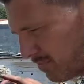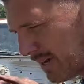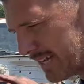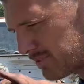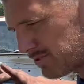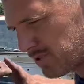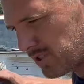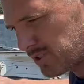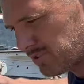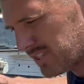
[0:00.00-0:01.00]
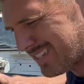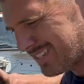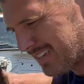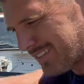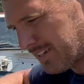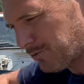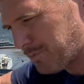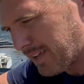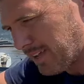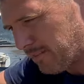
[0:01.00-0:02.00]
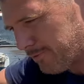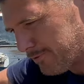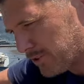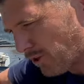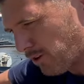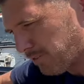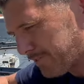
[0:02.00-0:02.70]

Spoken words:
and bad news. Good news is I think we may have solved